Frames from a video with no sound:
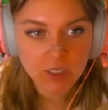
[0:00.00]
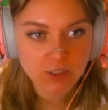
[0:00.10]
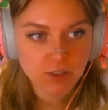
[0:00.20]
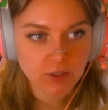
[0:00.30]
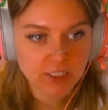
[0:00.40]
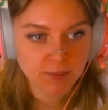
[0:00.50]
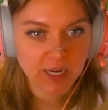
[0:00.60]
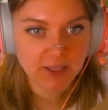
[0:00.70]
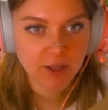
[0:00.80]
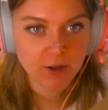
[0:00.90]
So let's
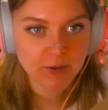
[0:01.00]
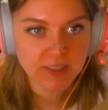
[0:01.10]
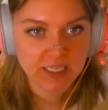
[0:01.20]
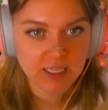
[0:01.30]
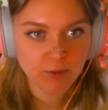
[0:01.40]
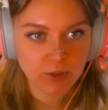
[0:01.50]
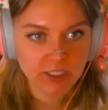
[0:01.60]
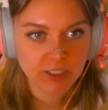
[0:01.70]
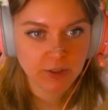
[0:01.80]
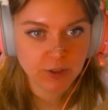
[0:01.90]
buy those, and then
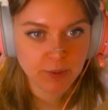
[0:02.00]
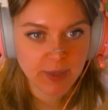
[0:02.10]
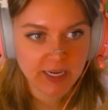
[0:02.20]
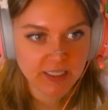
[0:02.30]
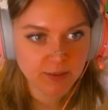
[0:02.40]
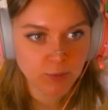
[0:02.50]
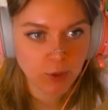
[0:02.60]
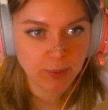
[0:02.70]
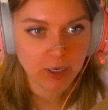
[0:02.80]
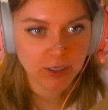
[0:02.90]
let's also buy some
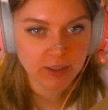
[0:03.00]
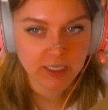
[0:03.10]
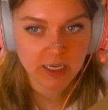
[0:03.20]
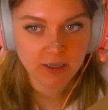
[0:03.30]
more barley.